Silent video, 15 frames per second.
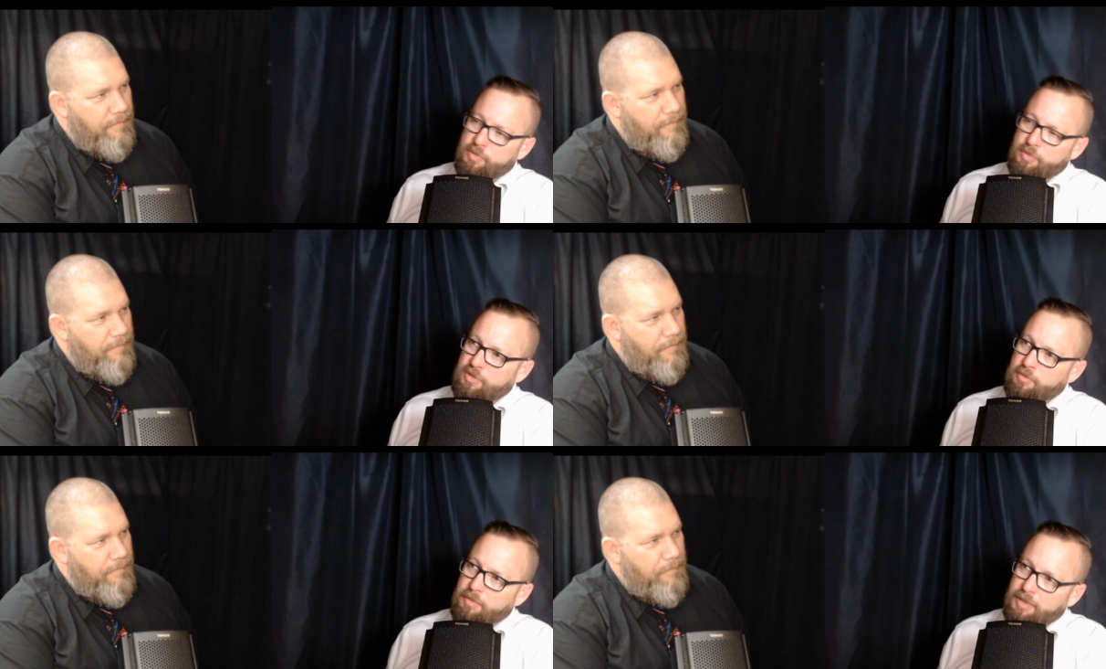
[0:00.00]

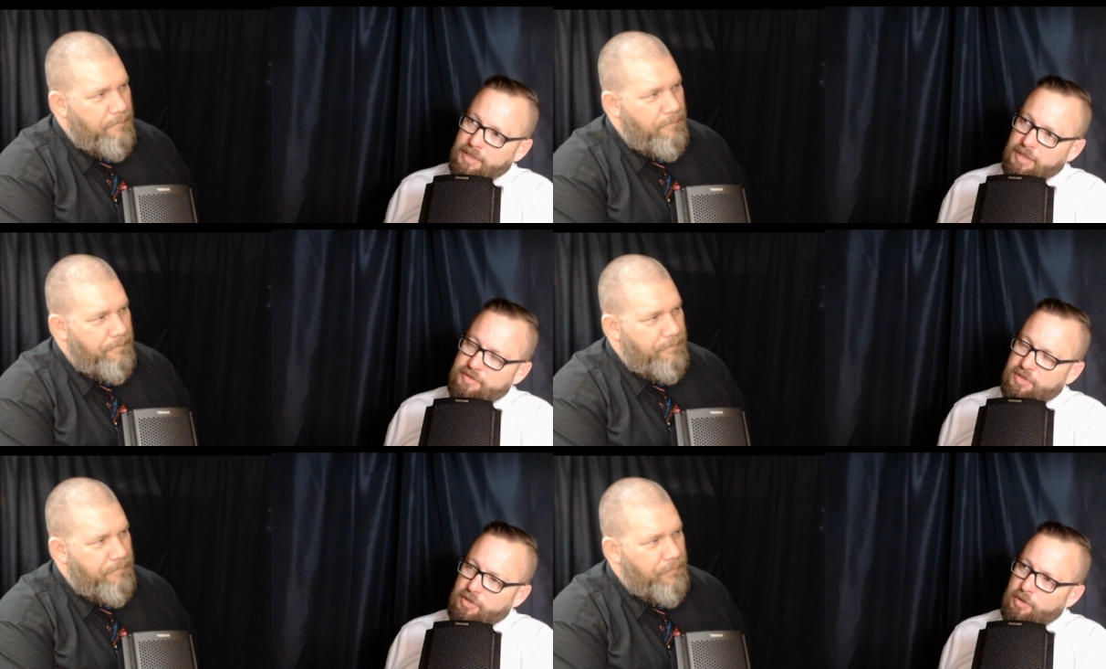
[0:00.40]
Speaker 1: so and
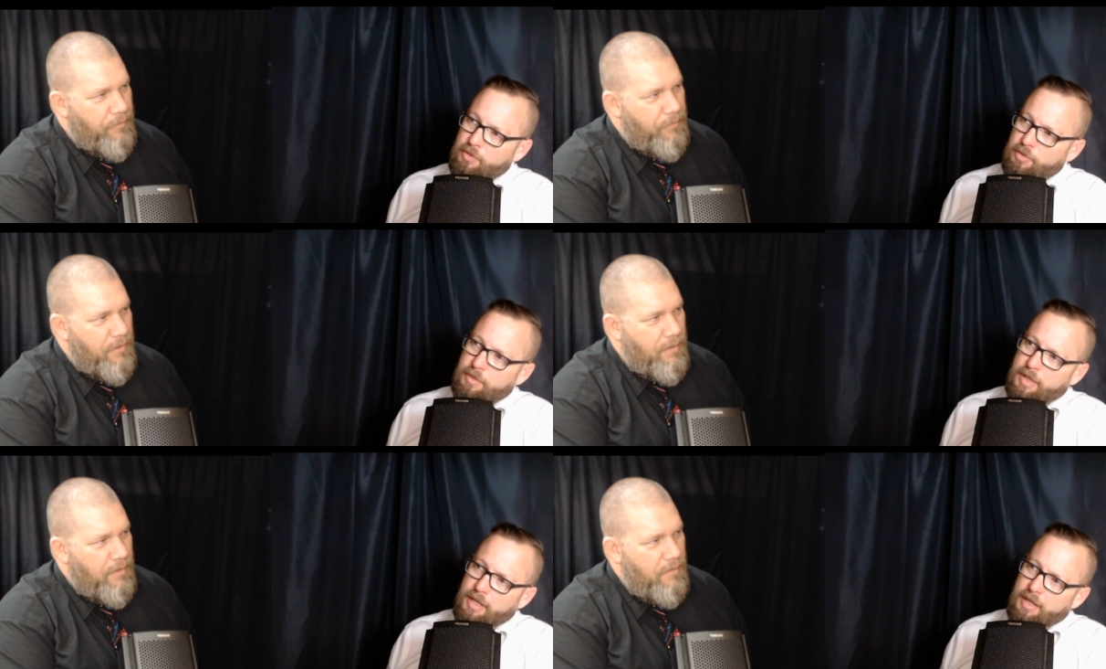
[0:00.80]
believe
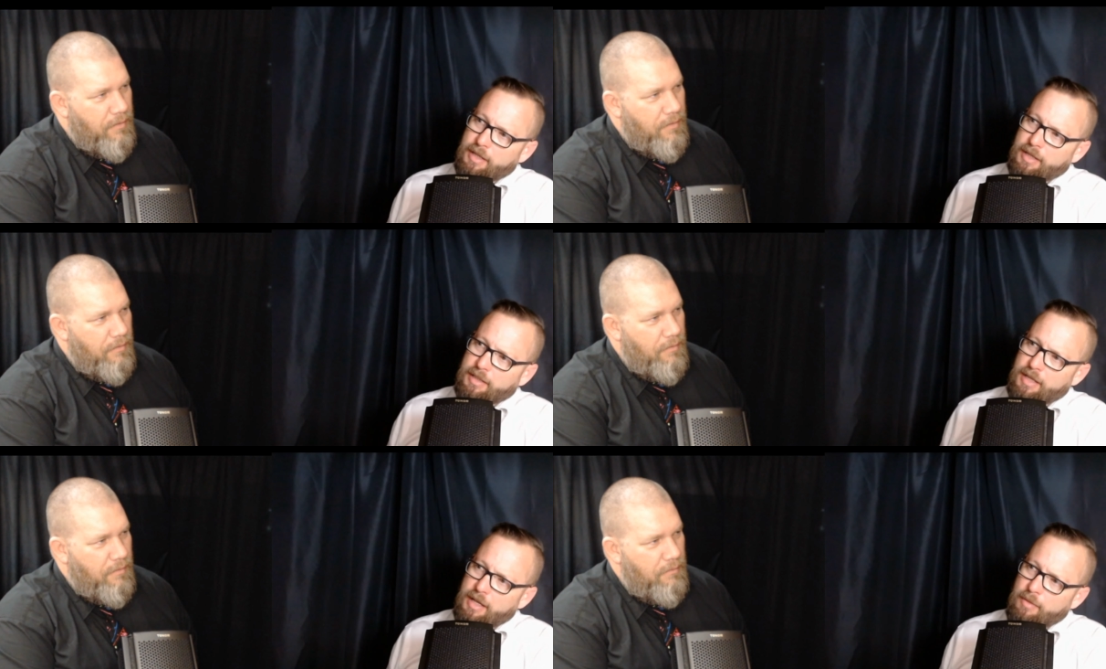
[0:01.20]
so.
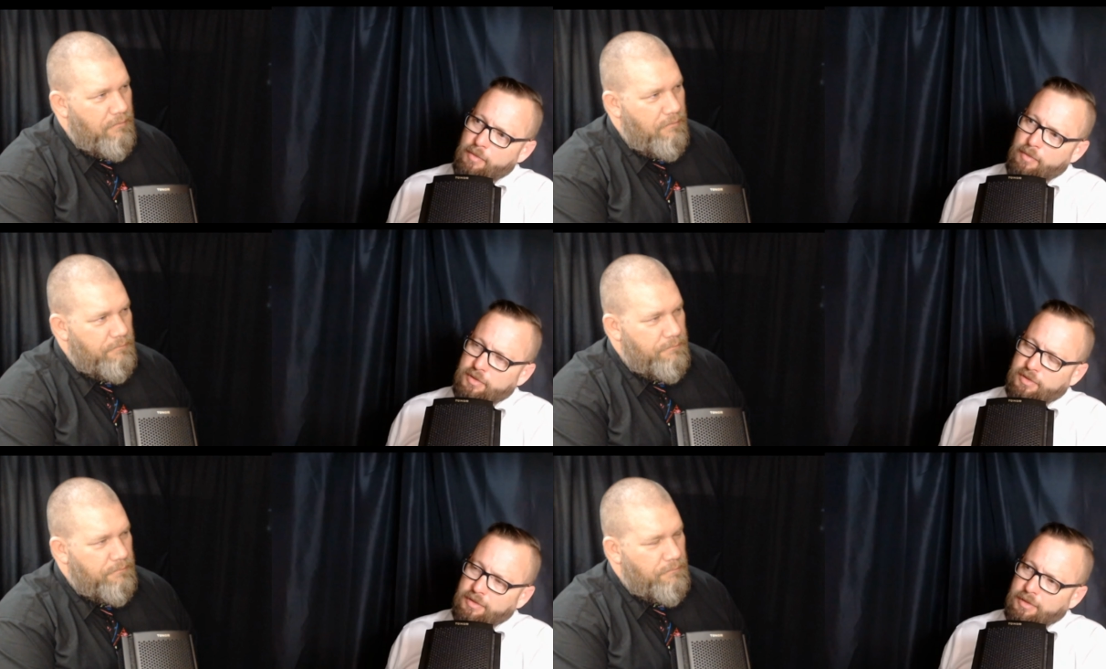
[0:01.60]
And I
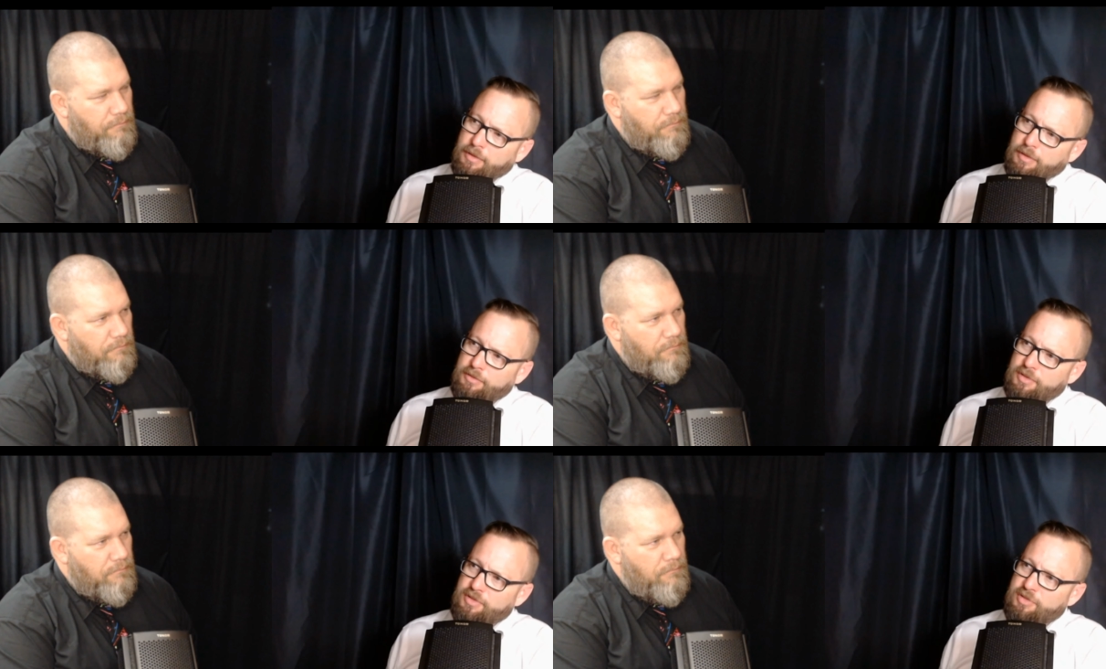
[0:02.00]
want to
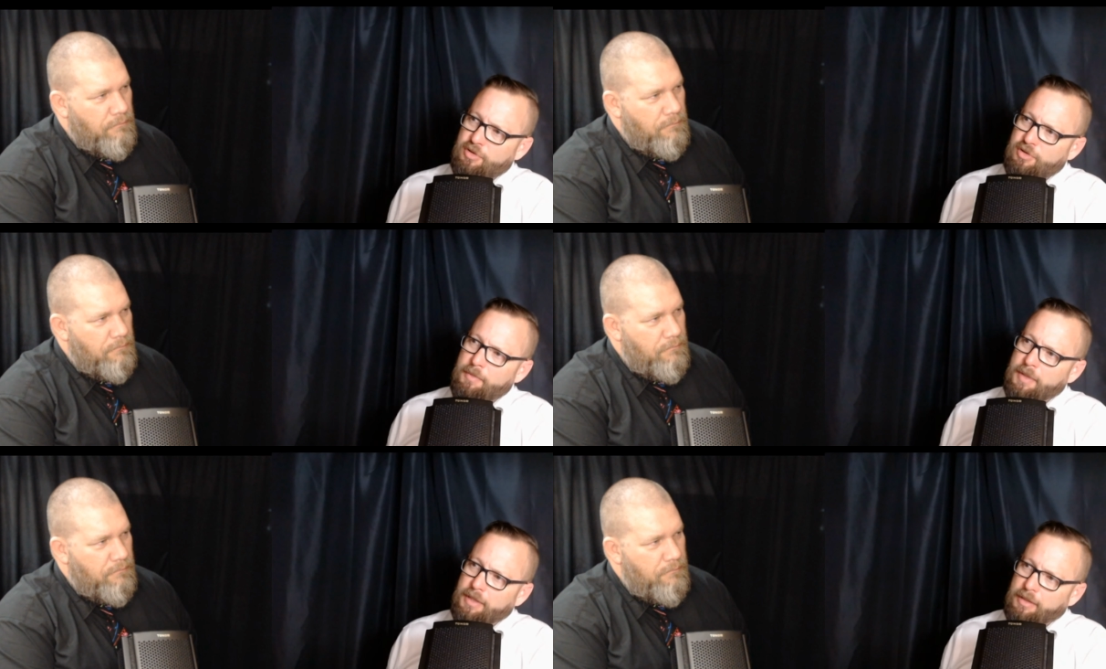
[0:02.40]
include
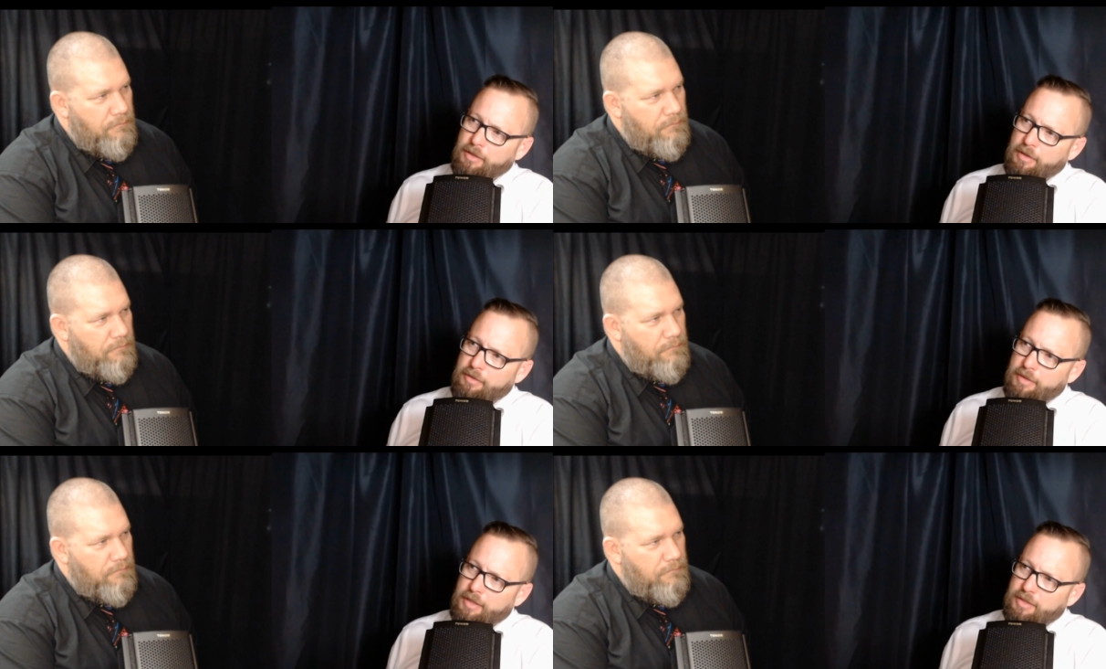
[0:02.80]
discernment in
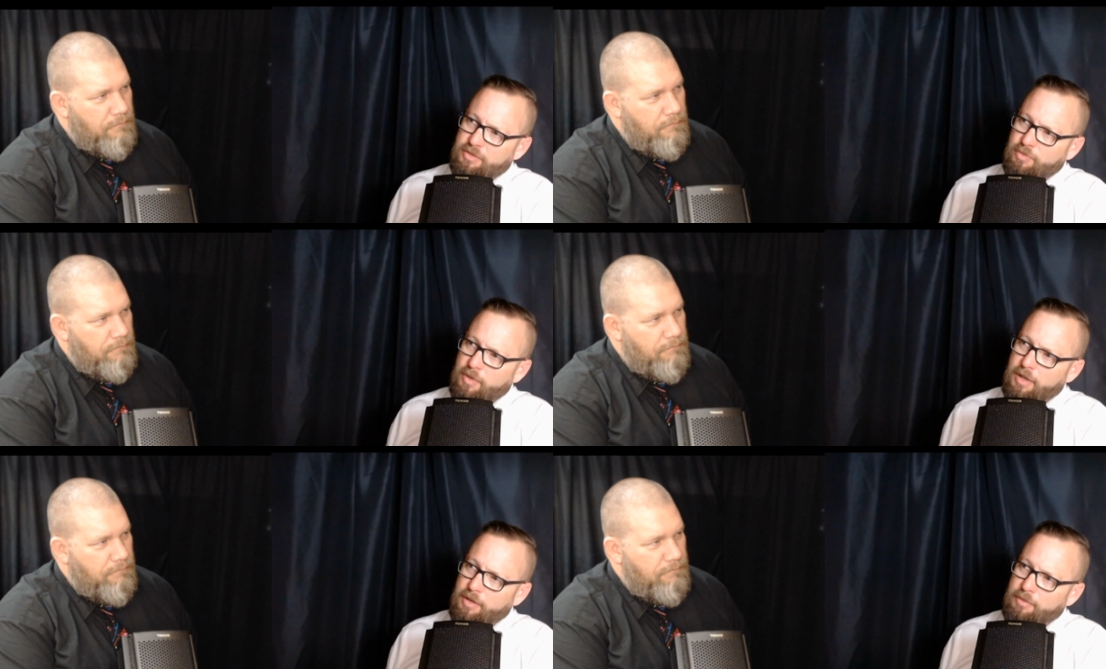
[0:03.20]
all that as
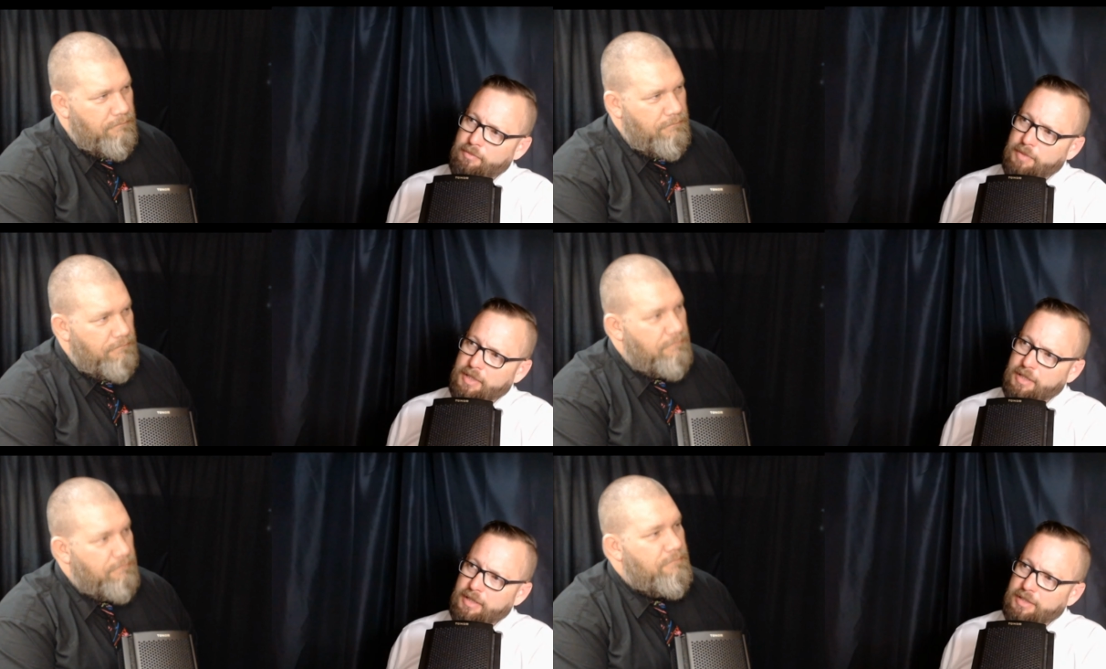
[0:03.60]
well,
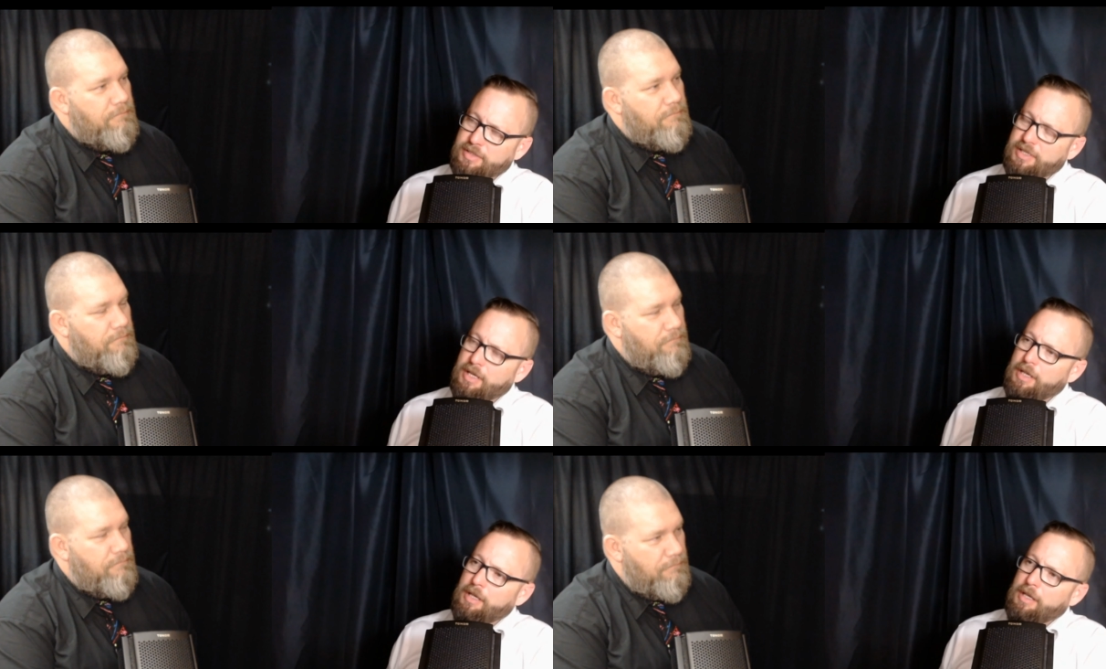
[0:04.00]
because